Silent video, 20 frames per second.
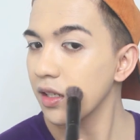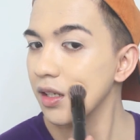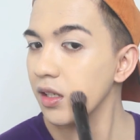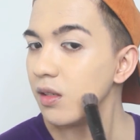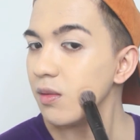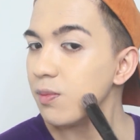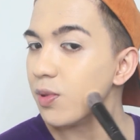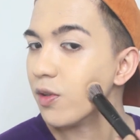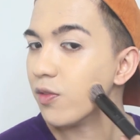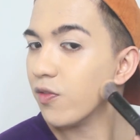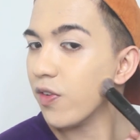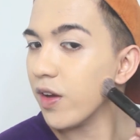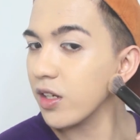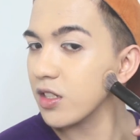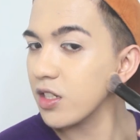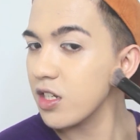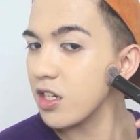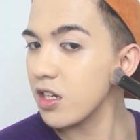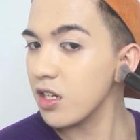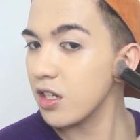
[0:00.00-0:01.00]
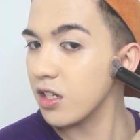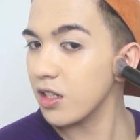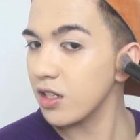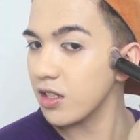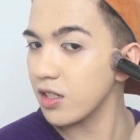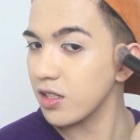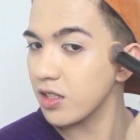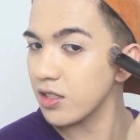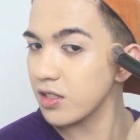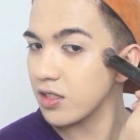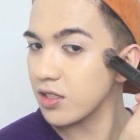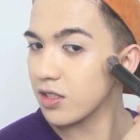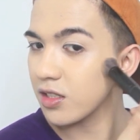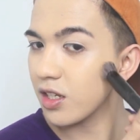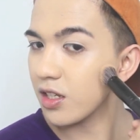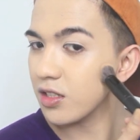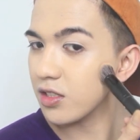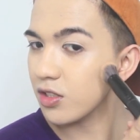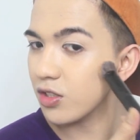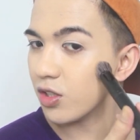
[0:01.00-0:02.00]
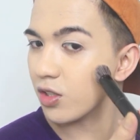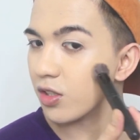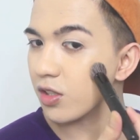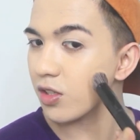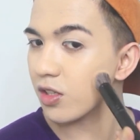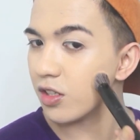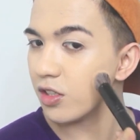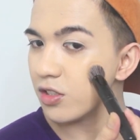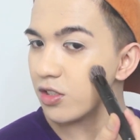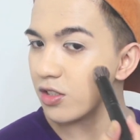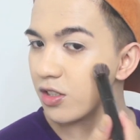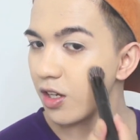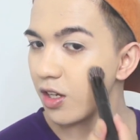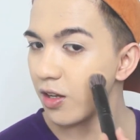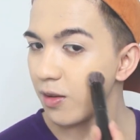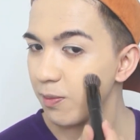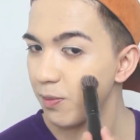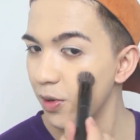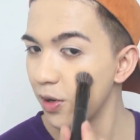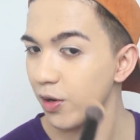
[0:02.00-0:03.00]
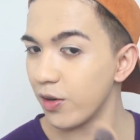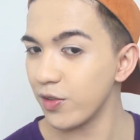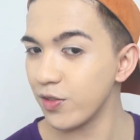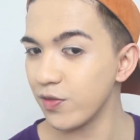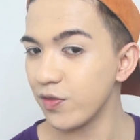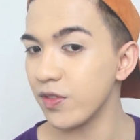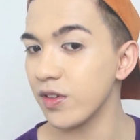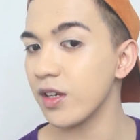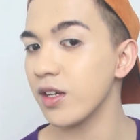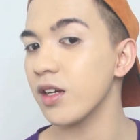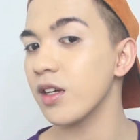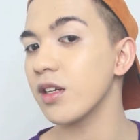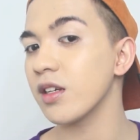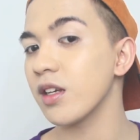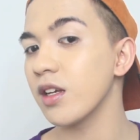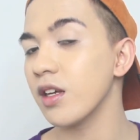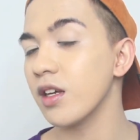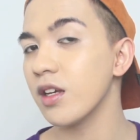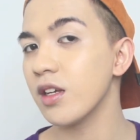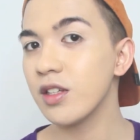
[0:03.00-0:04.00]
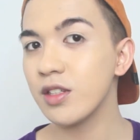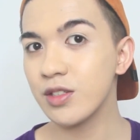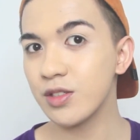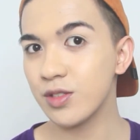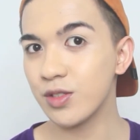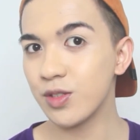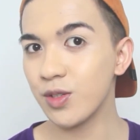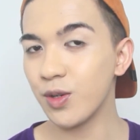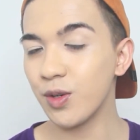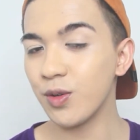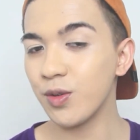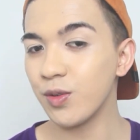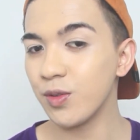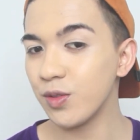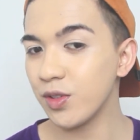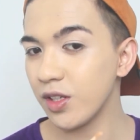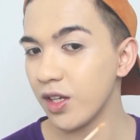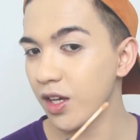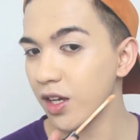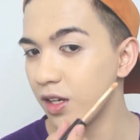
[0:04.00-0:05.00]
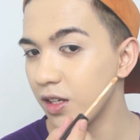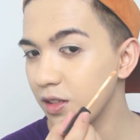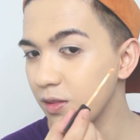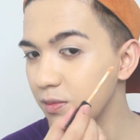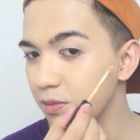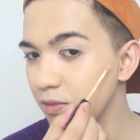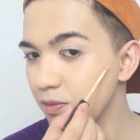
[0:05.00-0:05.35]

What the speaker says: imperfections, cause your girl's not perfect. So yeah,